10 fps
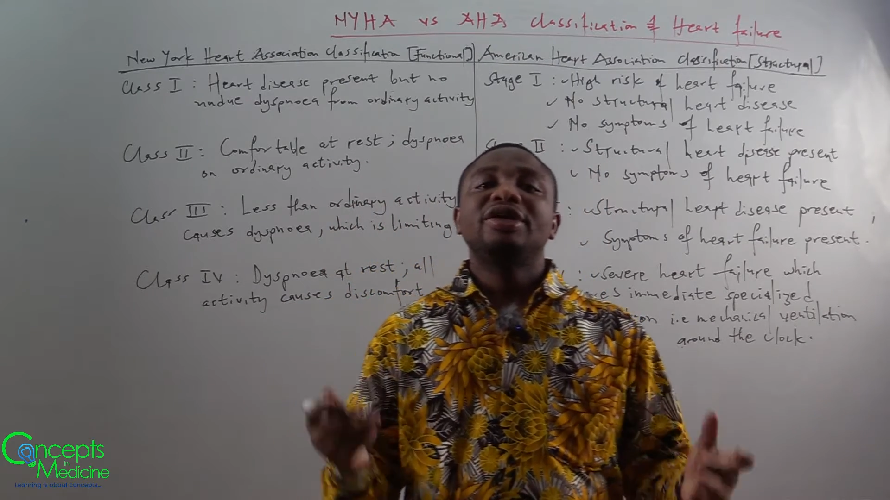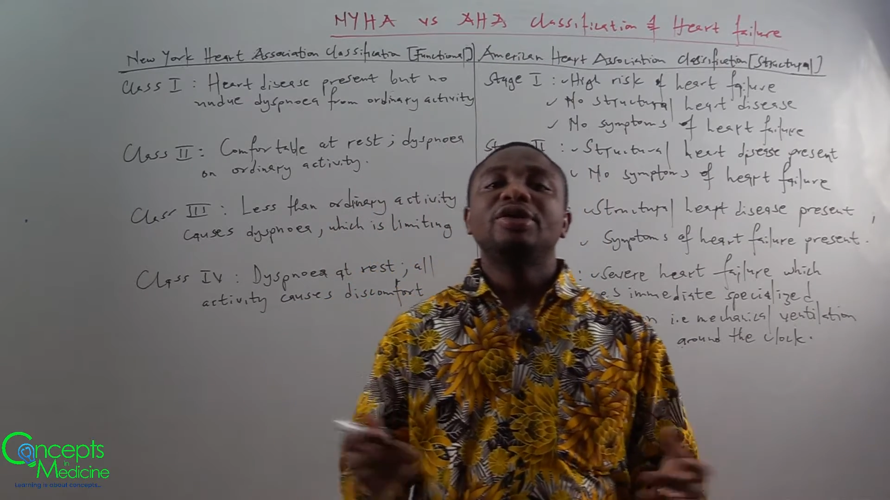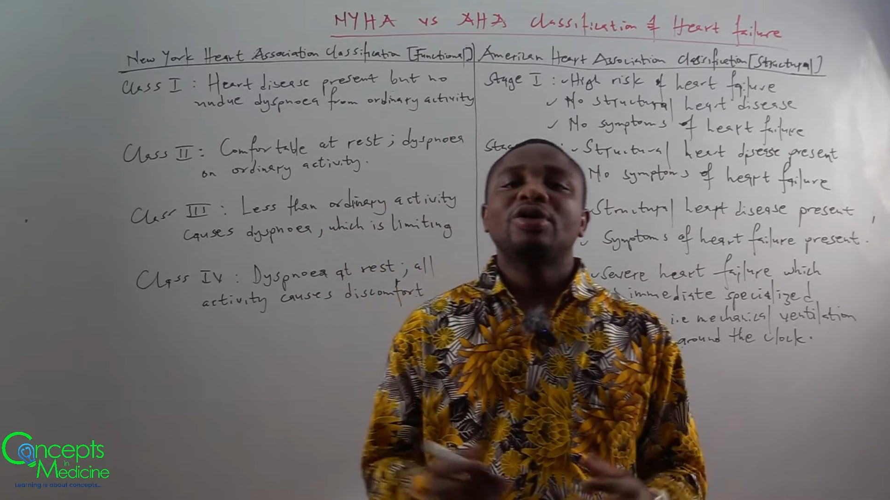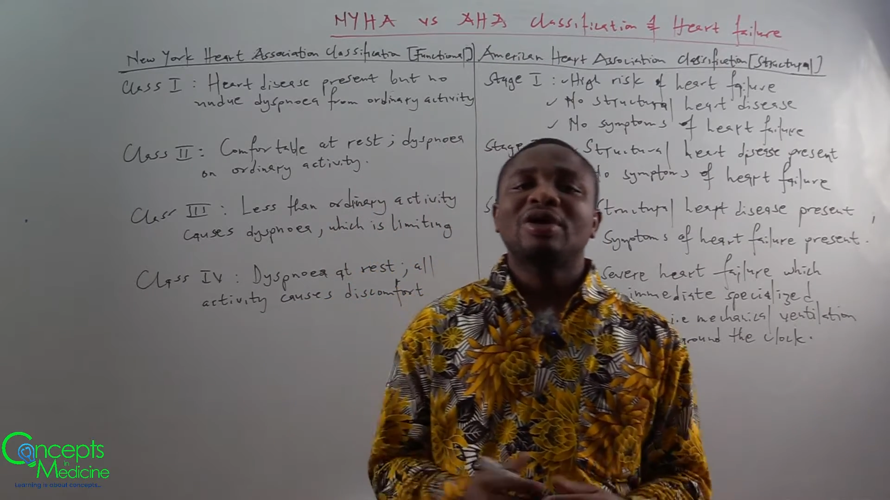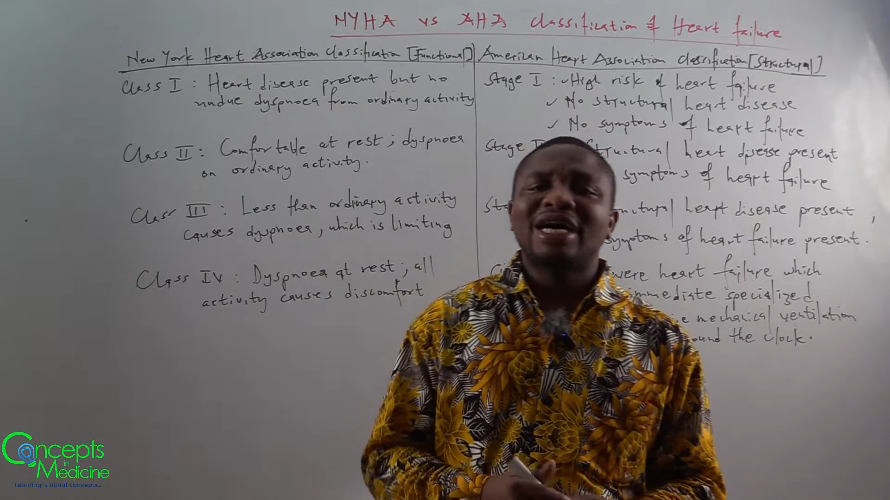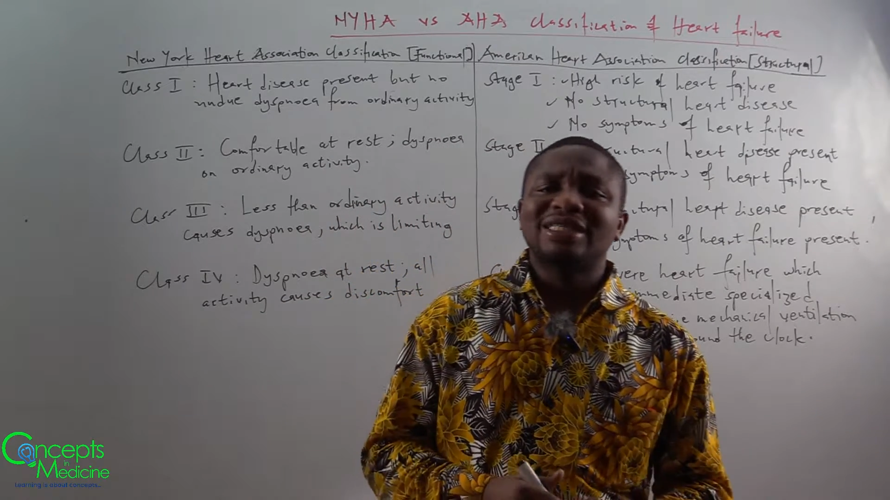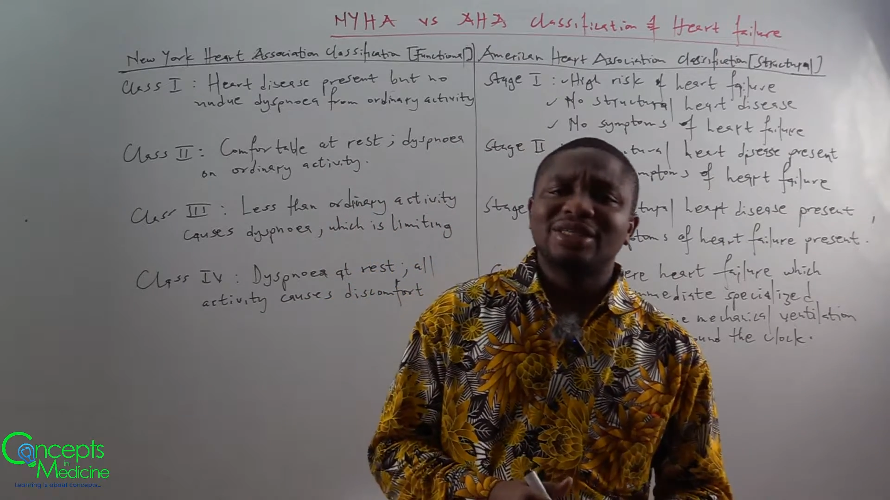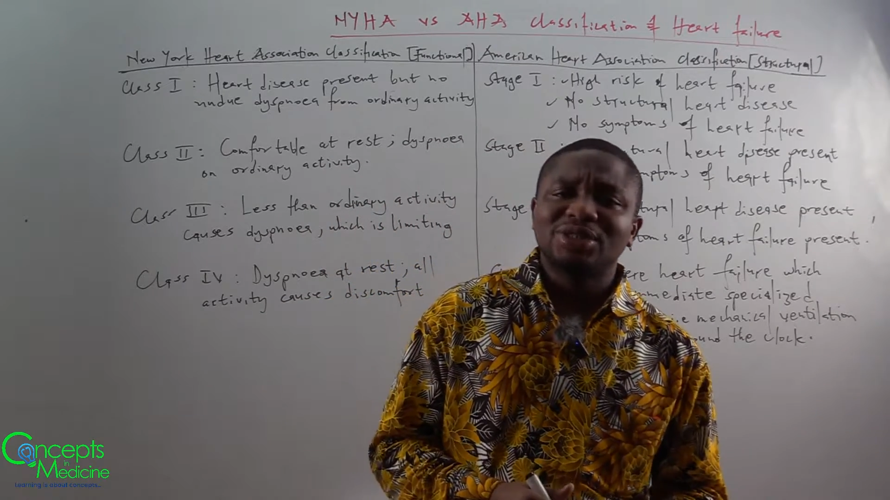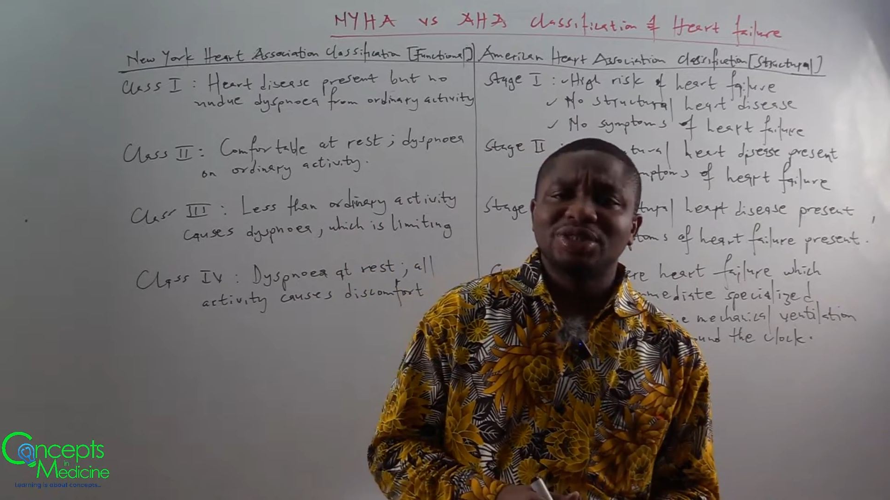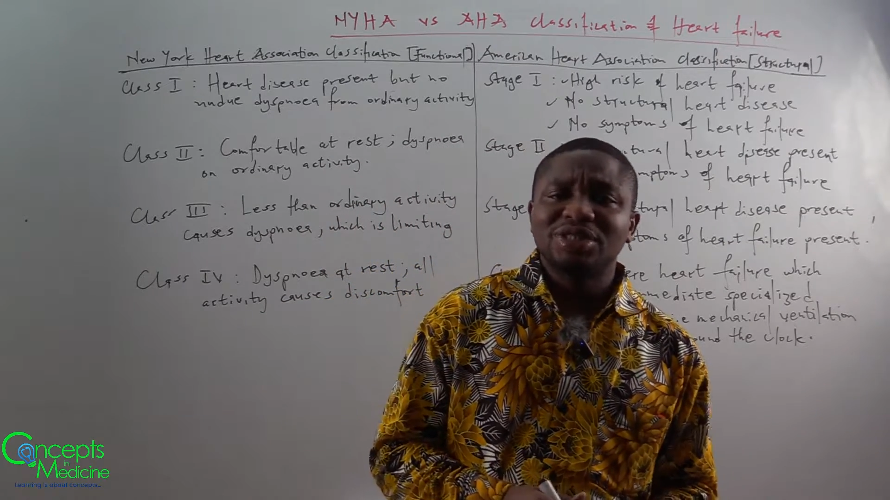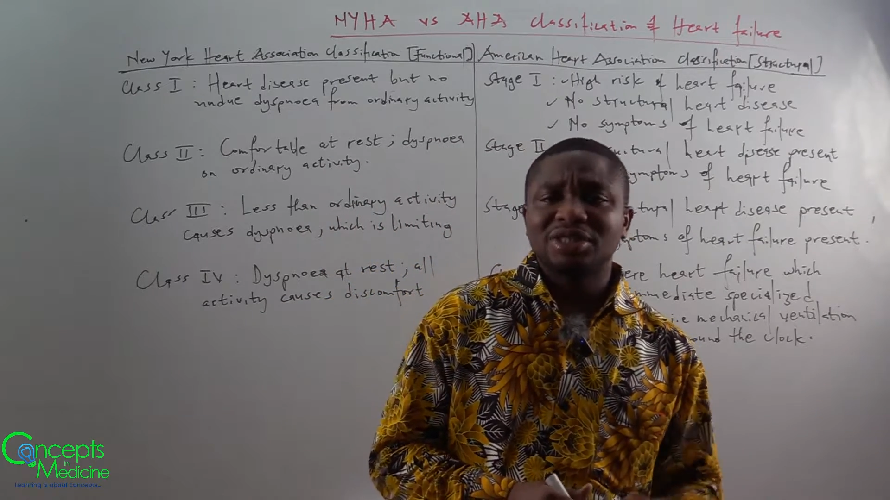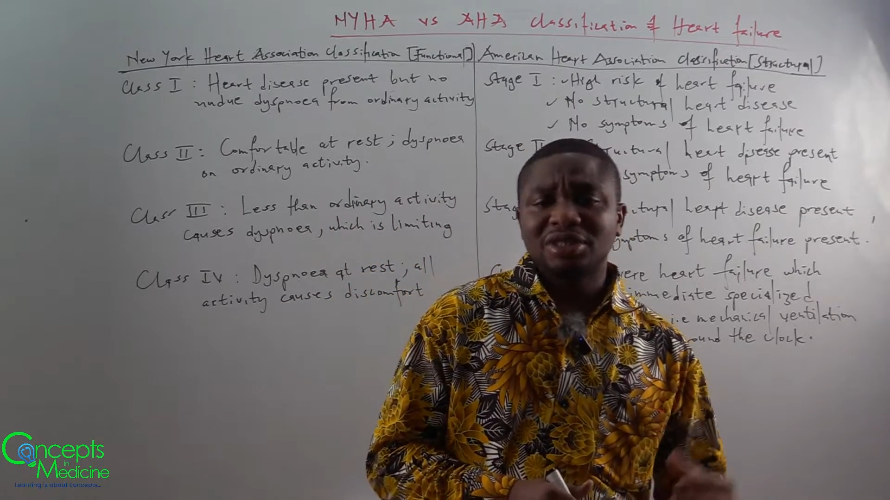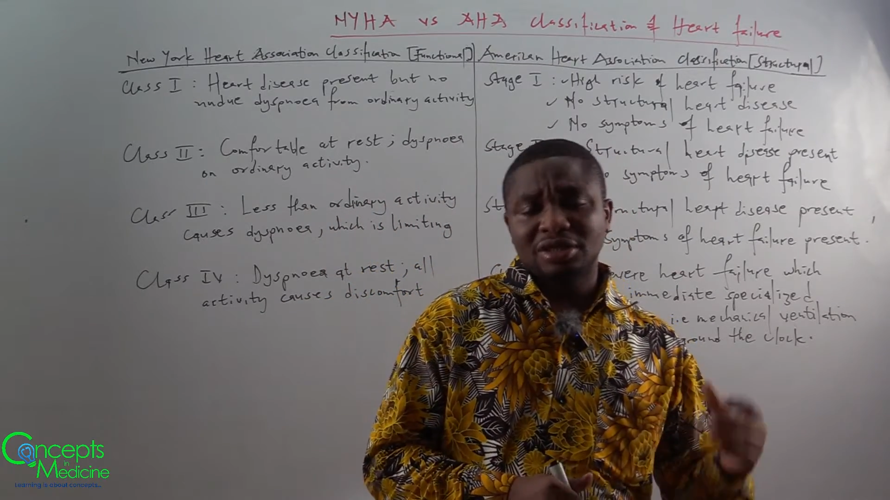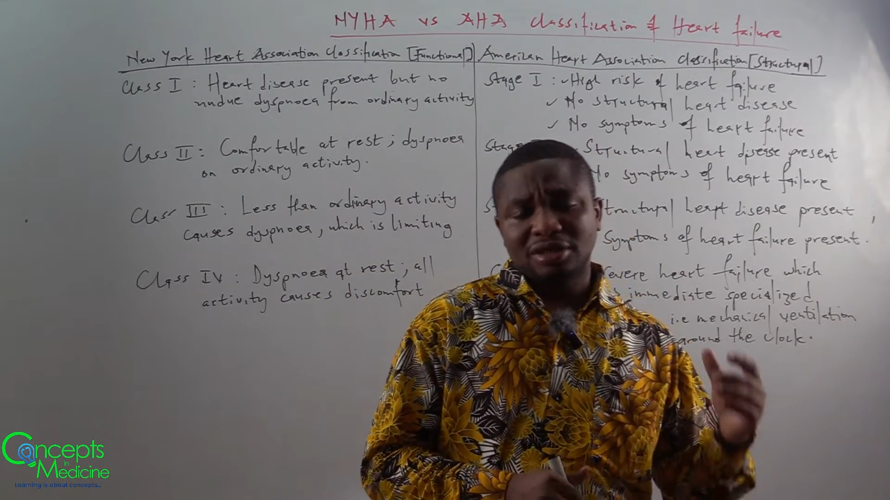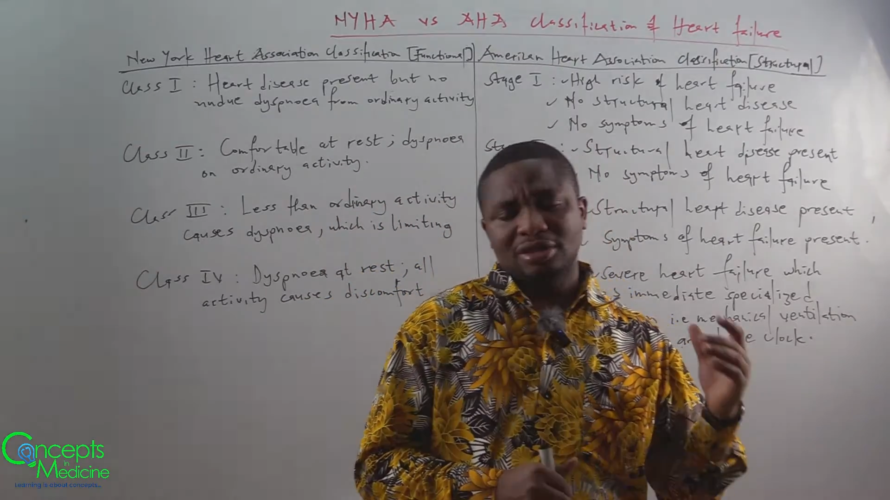New York Heart
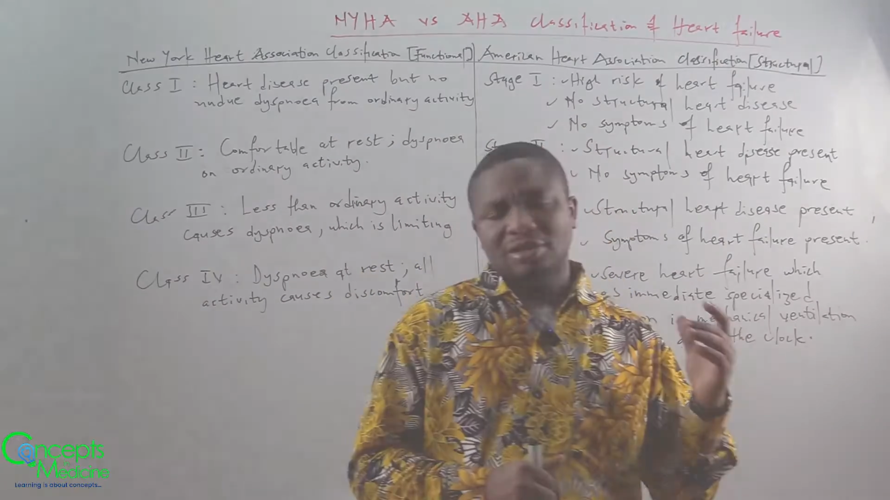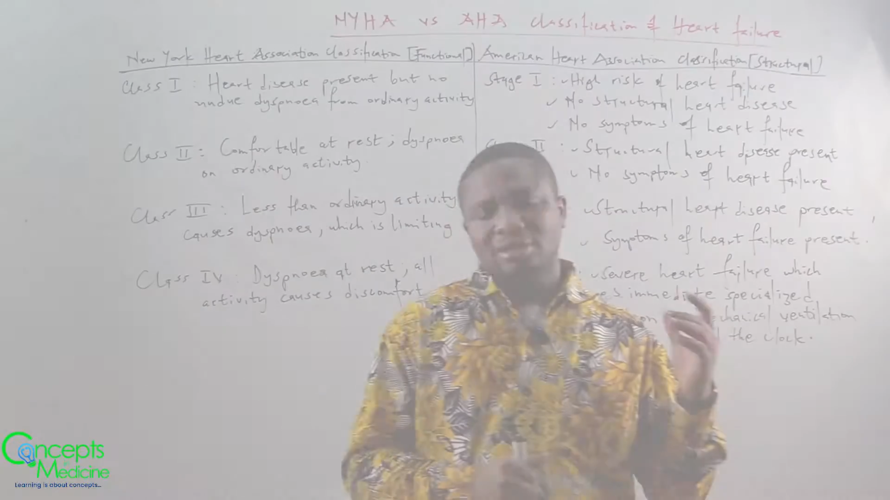Association